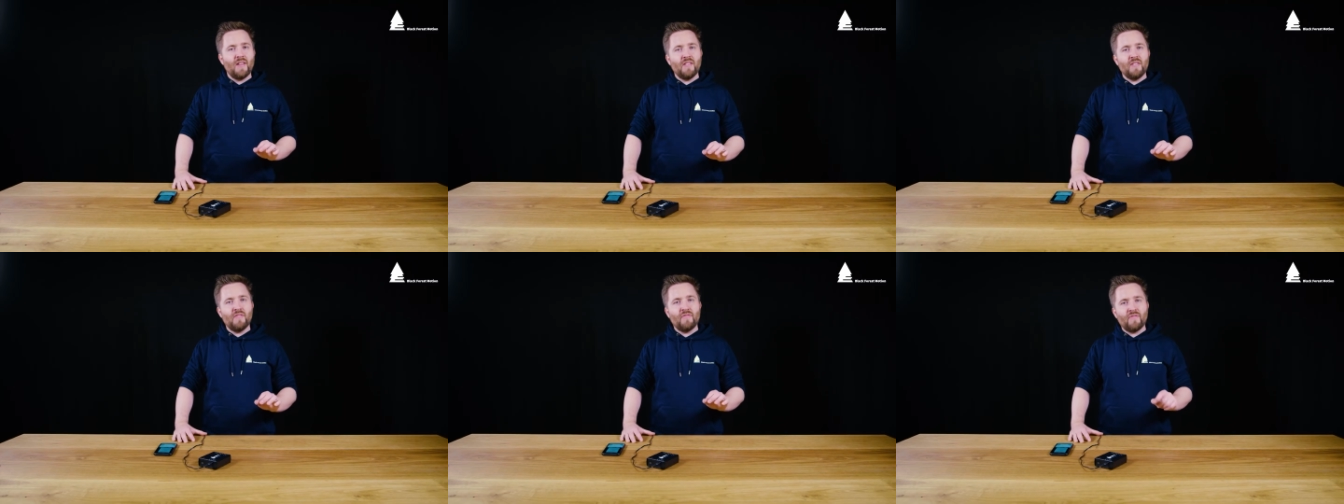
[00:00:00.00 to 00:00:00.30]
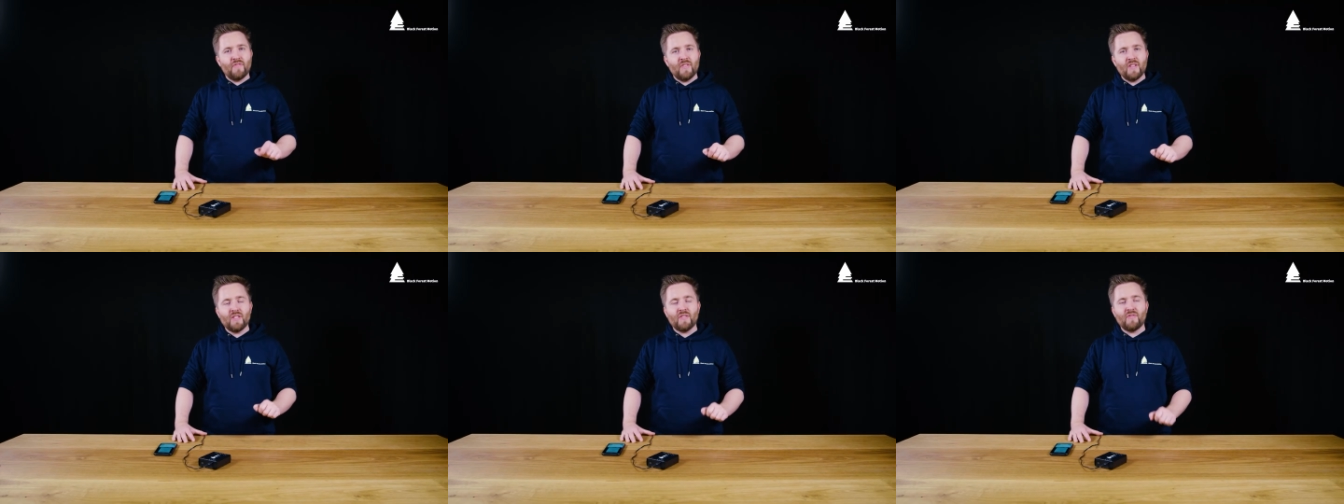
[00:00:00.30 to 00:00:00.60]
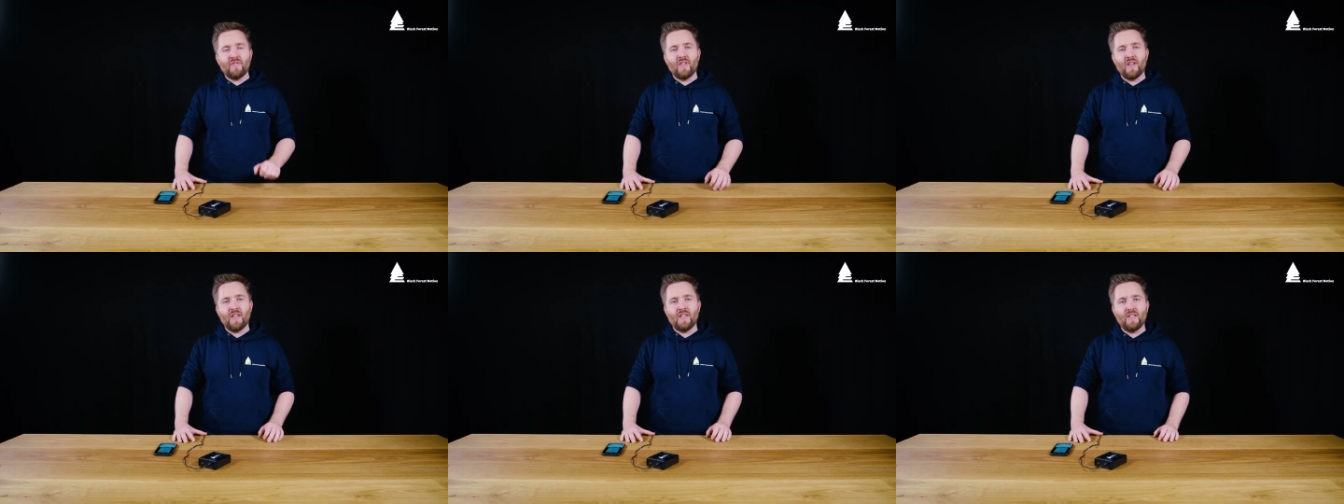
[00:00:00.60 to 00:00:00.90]
If this
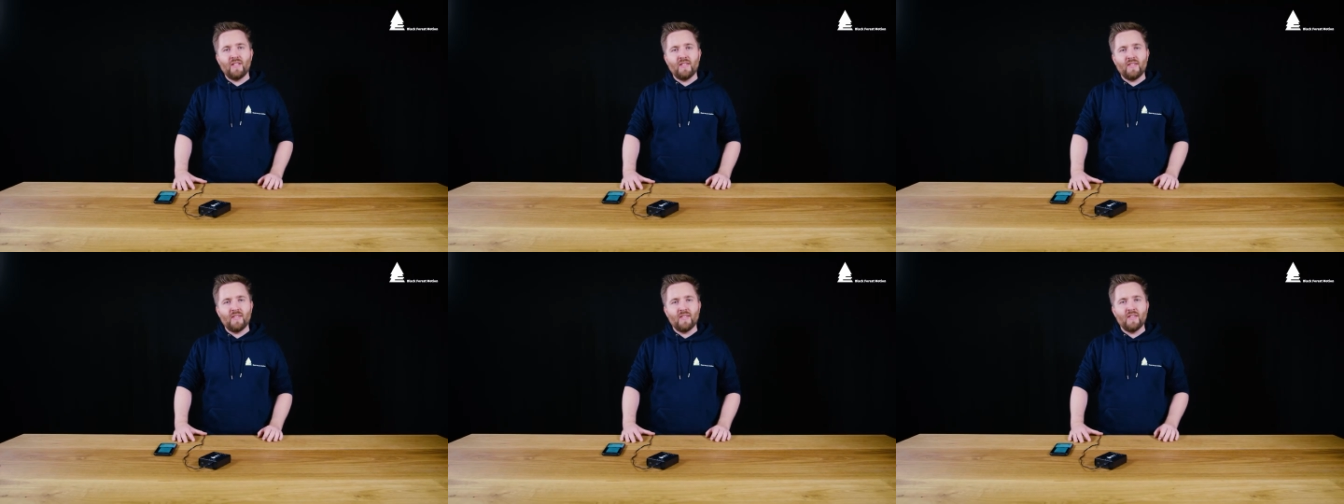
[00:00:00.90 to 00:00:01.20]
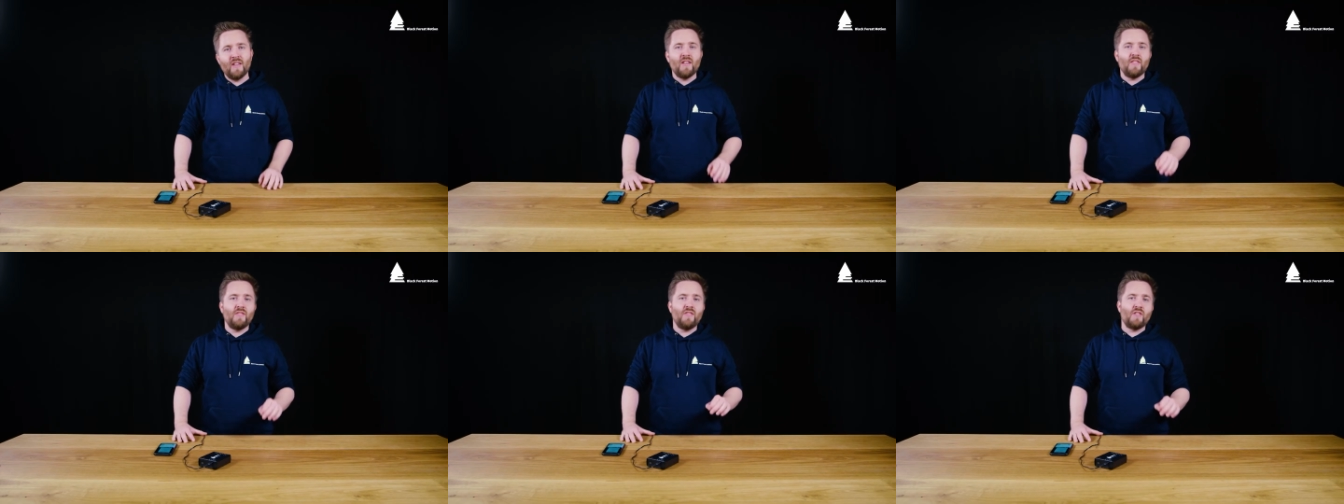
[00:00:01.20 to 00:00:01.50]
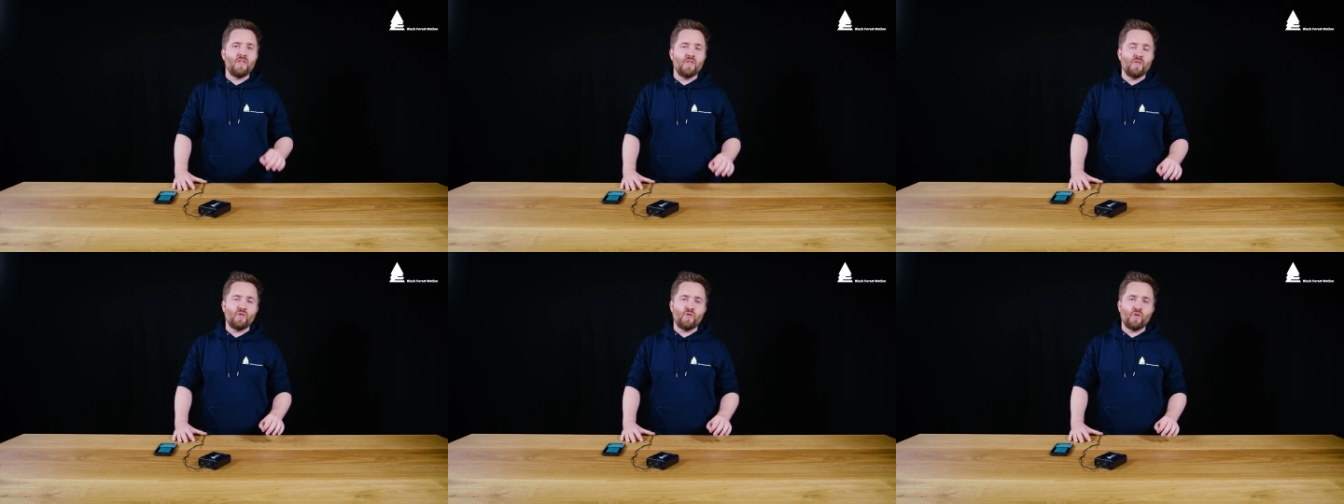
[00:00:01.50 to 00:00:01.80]
fails, the
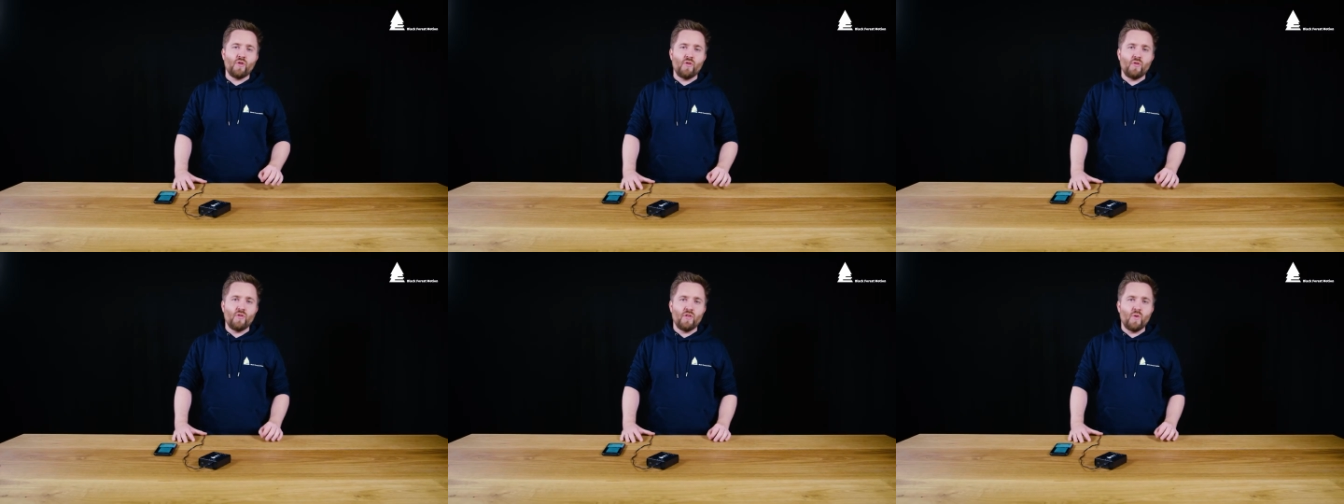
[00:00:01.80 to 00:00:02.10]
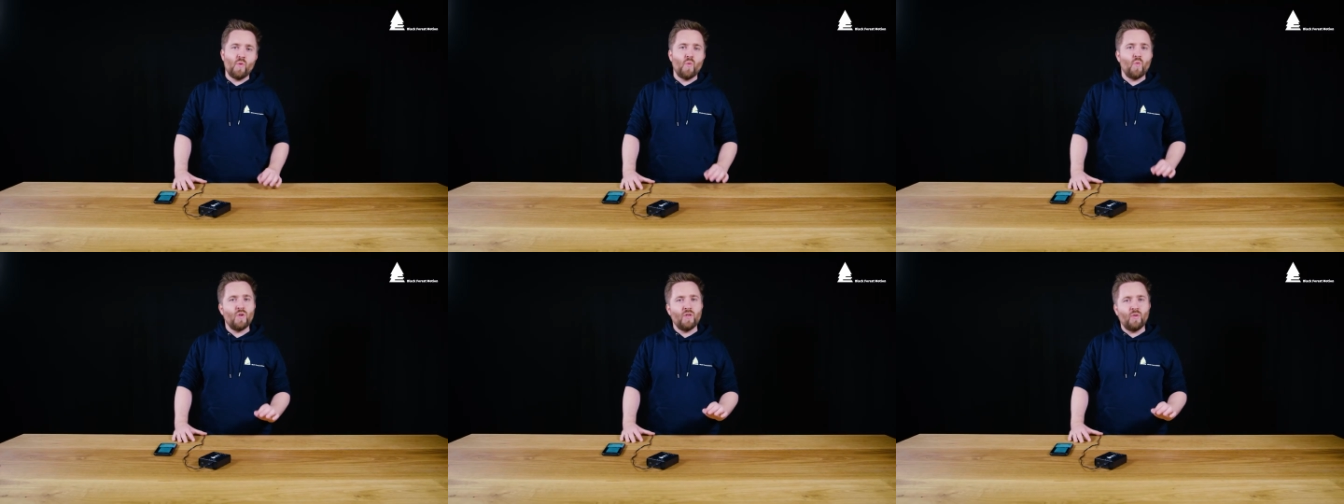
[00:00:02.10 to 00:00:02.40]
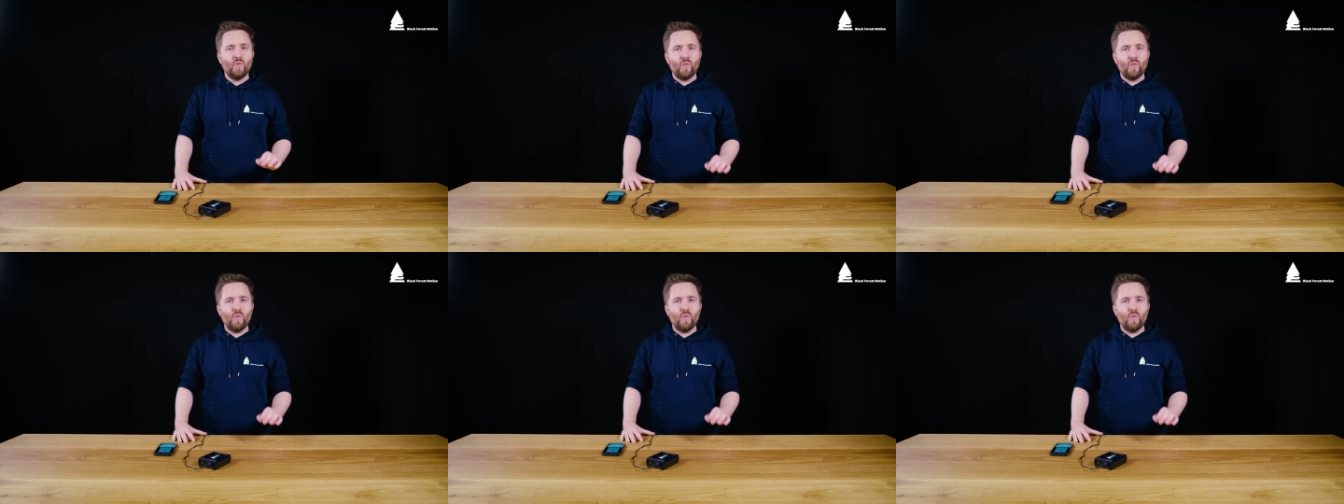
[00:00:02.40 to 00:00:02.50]
controller will